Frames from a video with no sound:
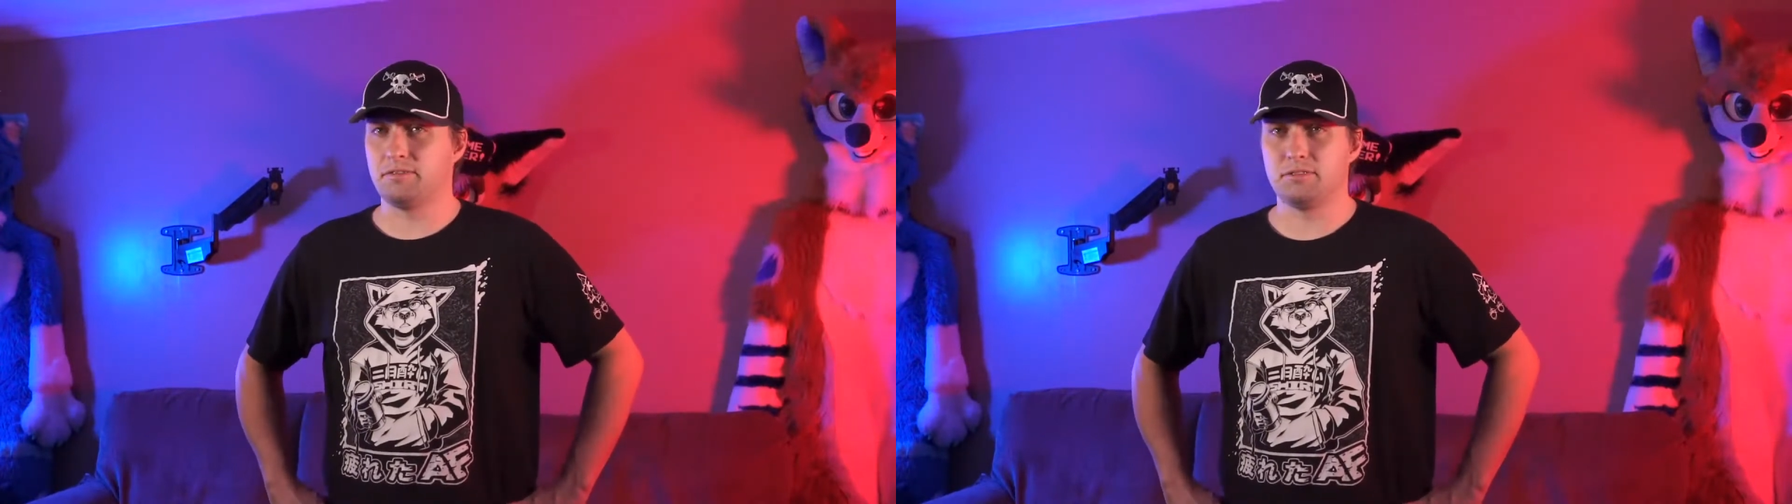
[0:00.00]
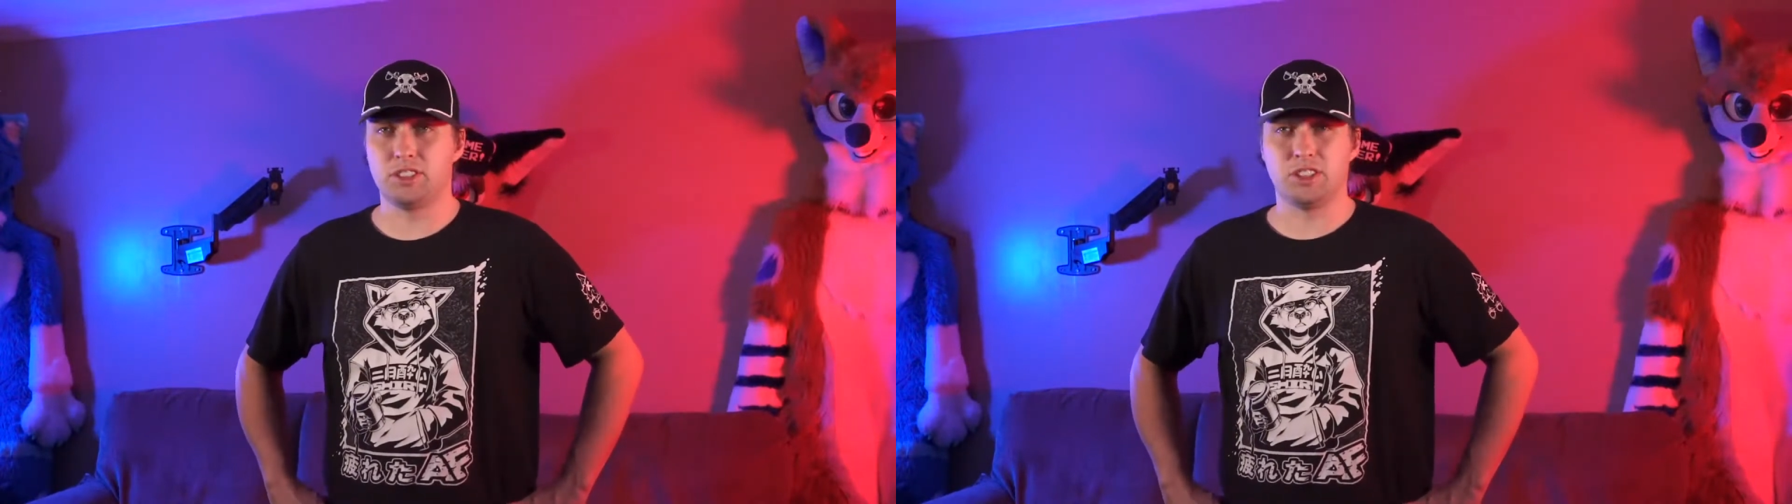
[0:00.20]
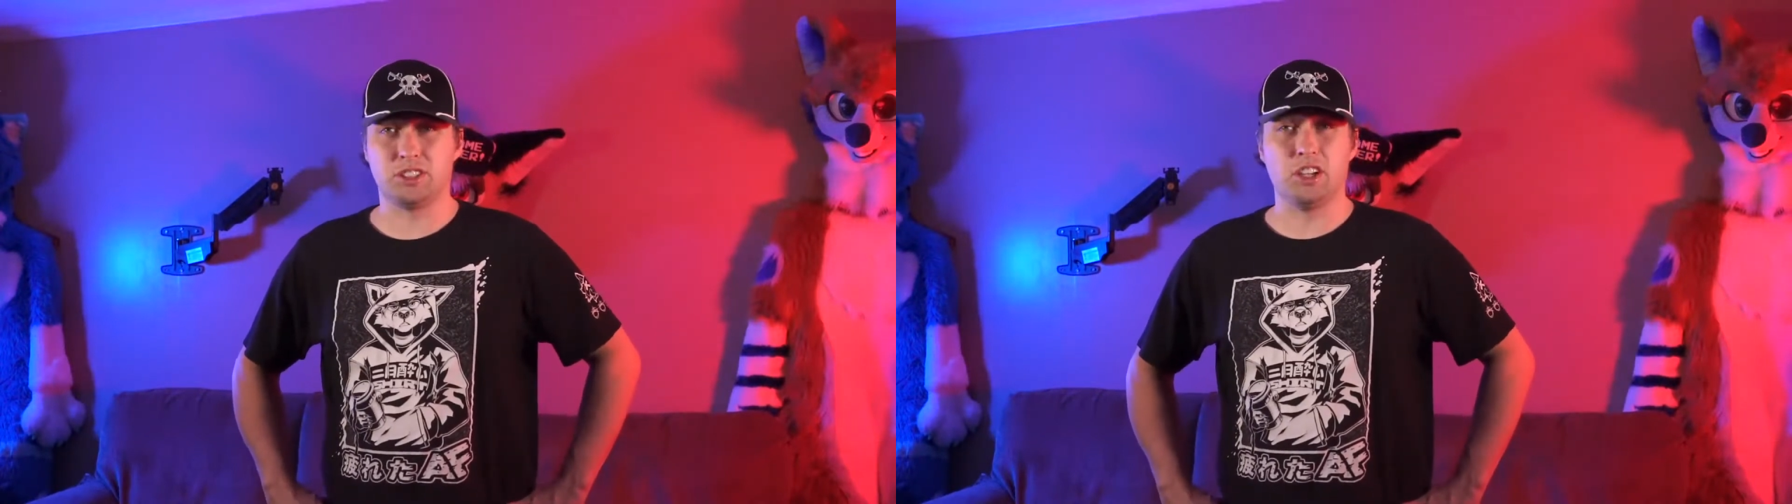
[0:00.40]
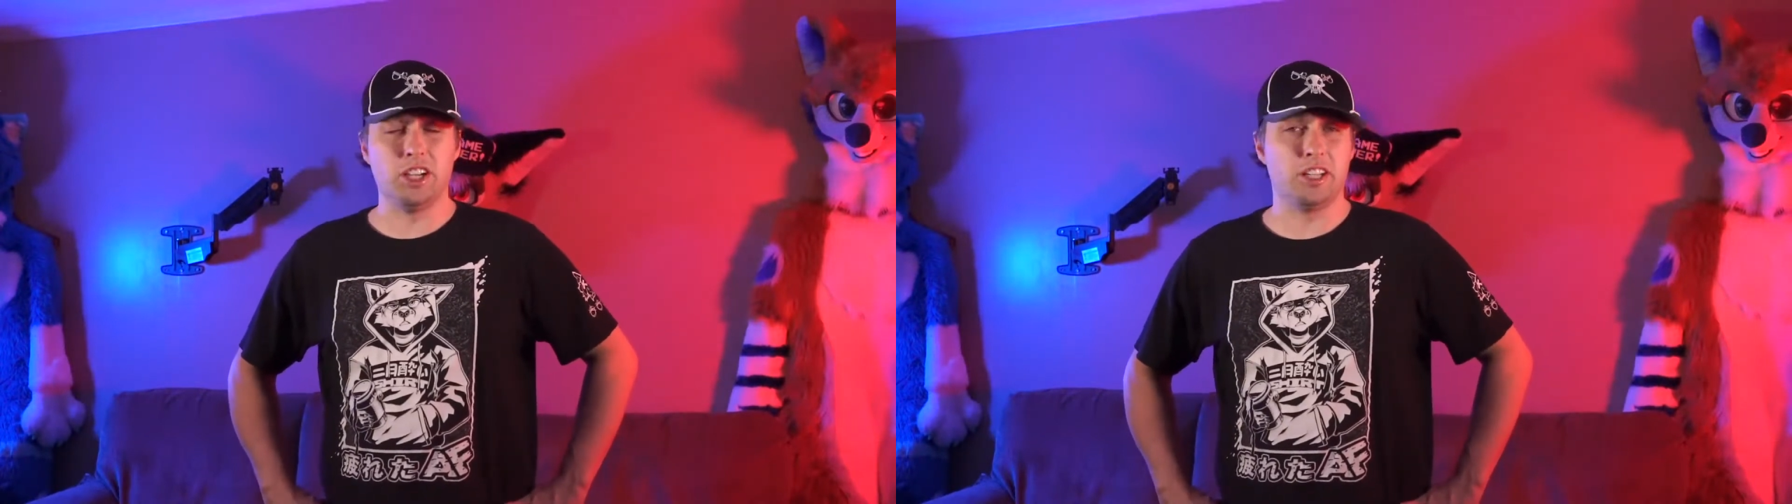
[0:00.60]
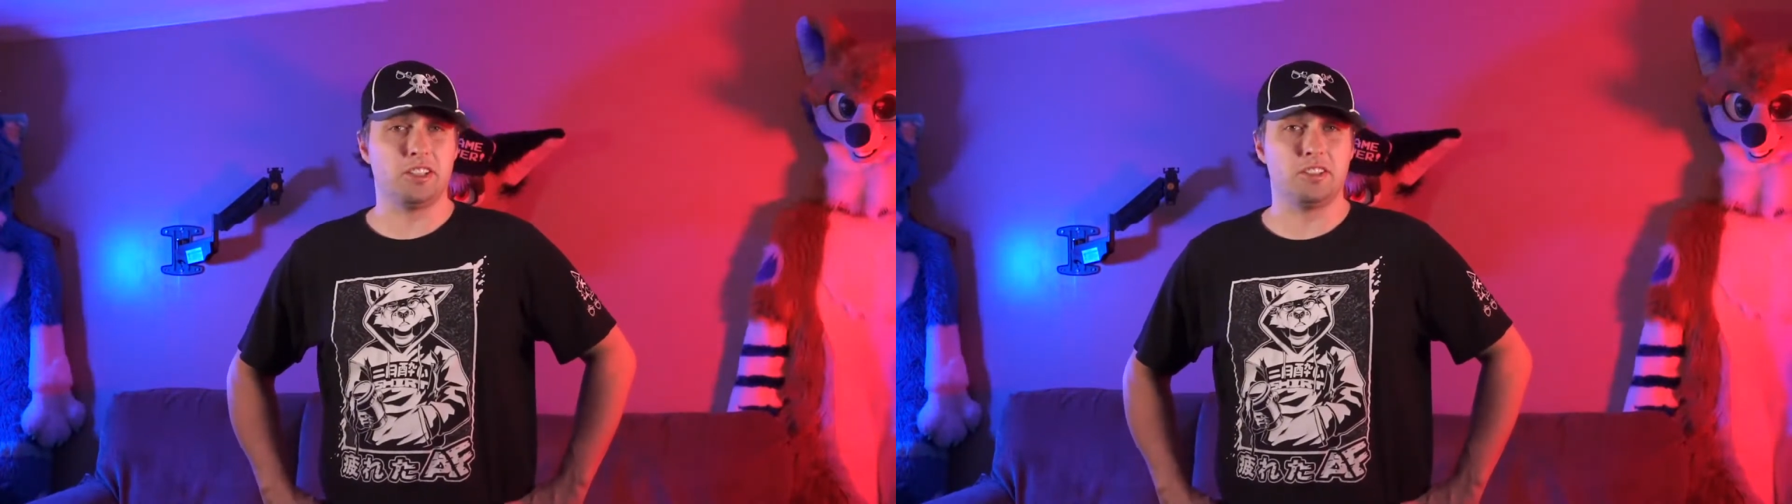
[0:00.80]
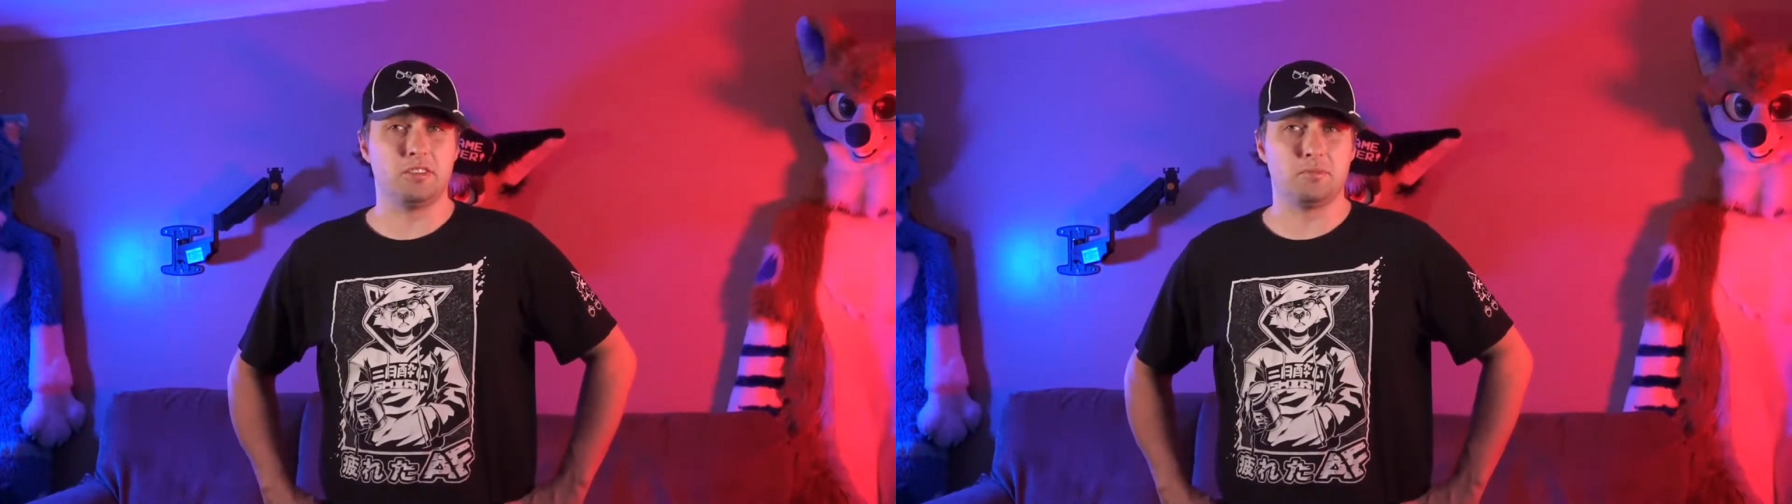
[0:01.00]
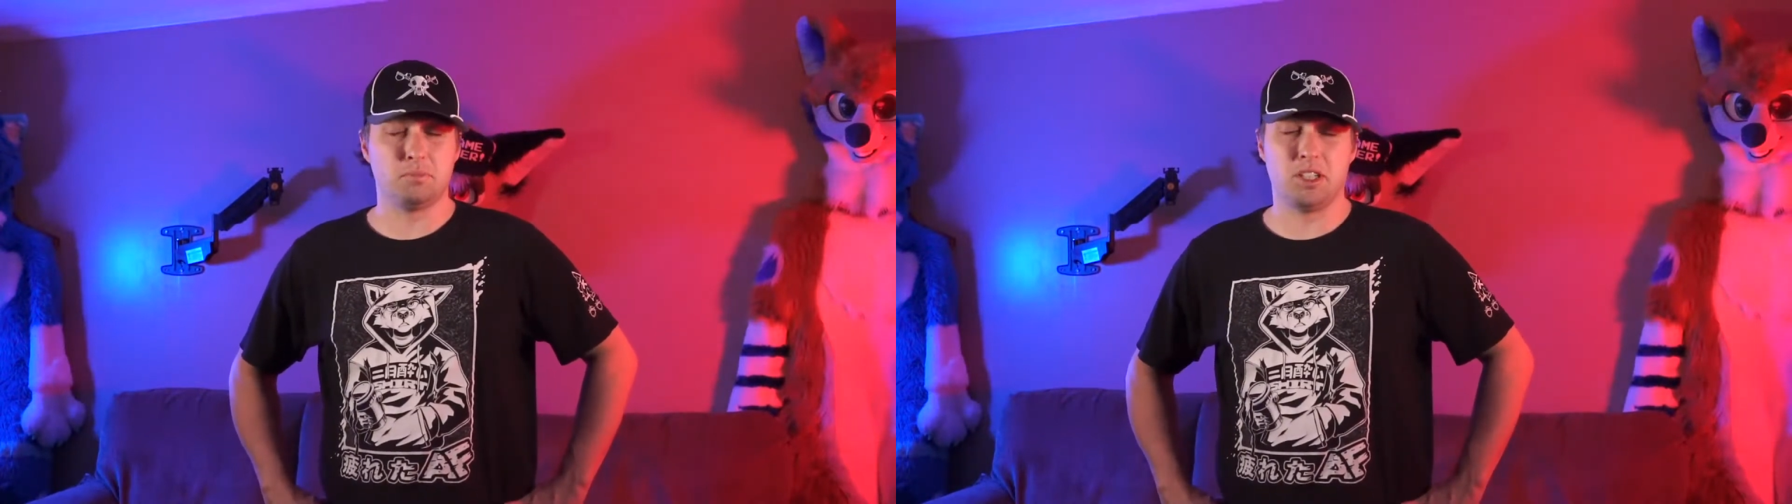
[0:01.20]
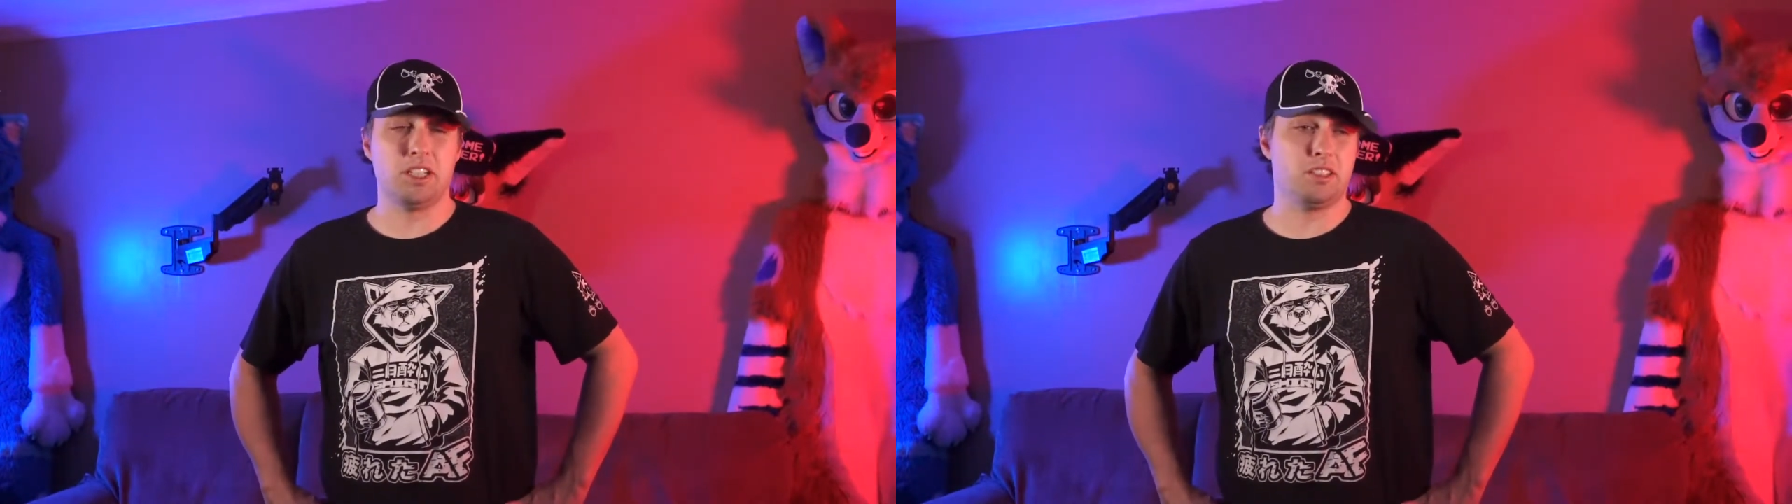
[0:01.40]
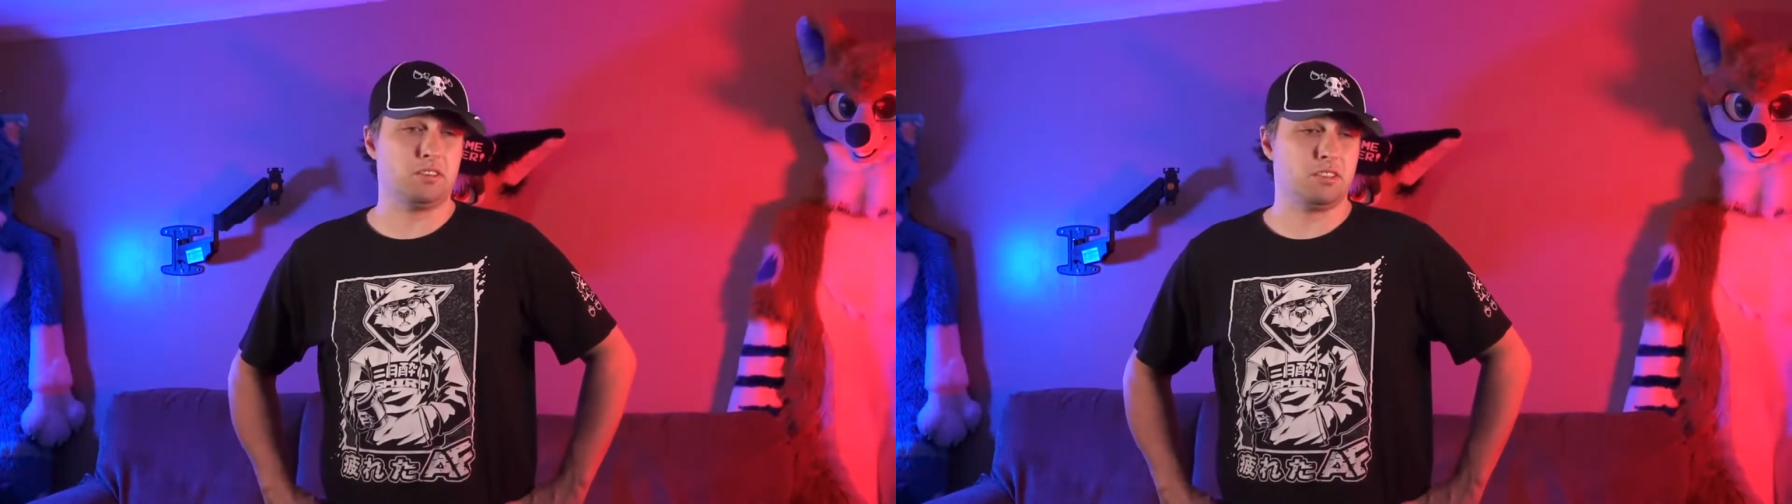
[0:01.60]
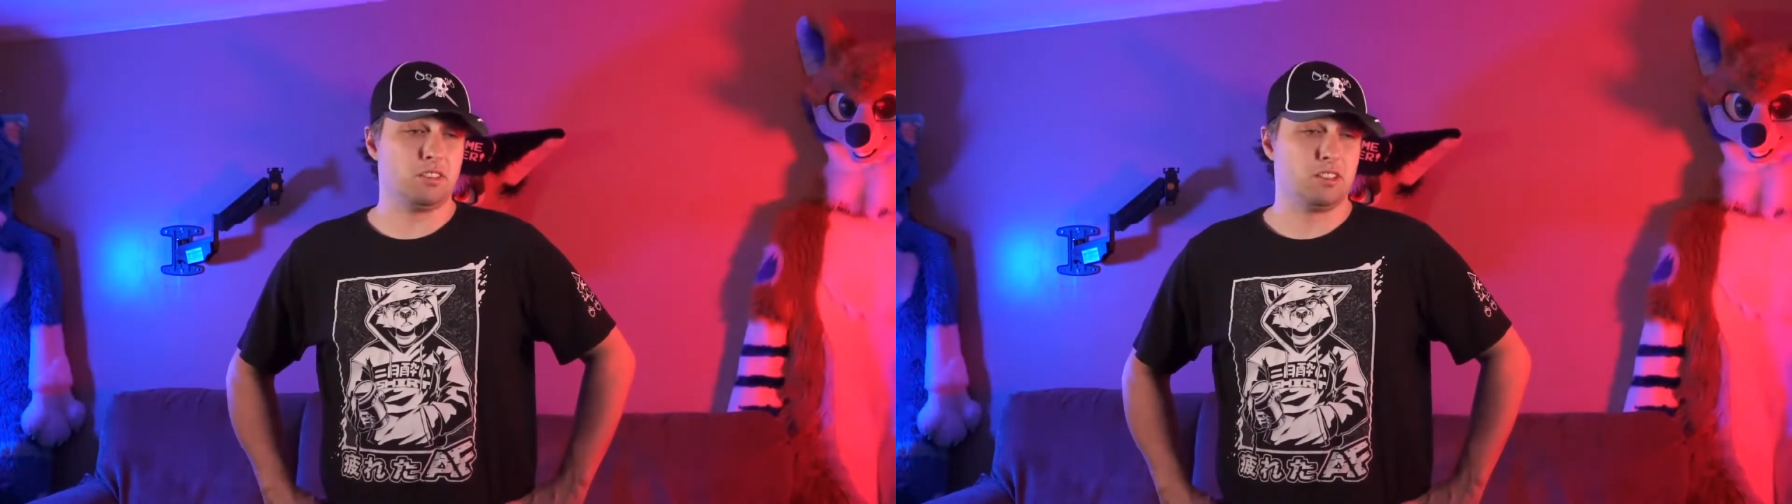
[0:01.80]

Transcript: which is good, but